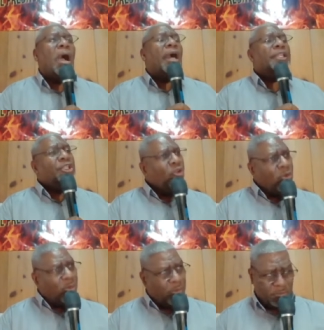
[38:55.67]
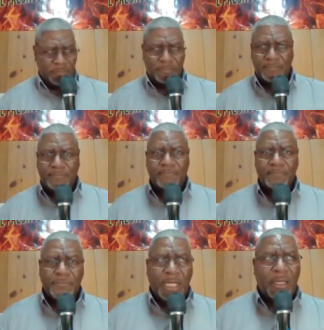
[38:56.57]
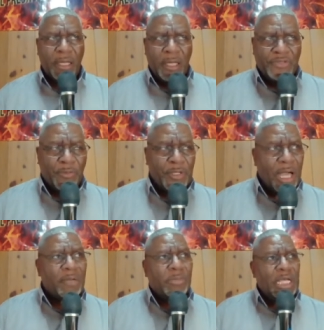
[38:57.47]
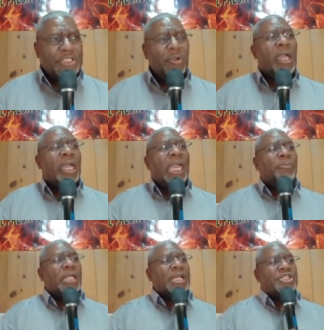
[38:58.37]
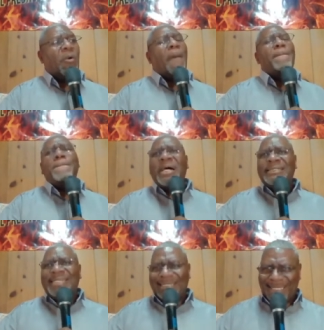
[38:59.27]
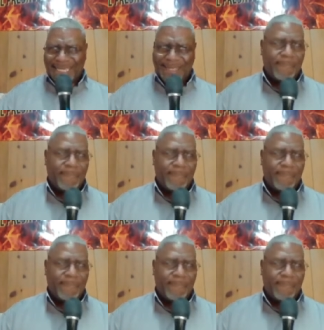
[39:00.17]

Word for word: Innumerable. See, when God bless you, he bless you abundantly.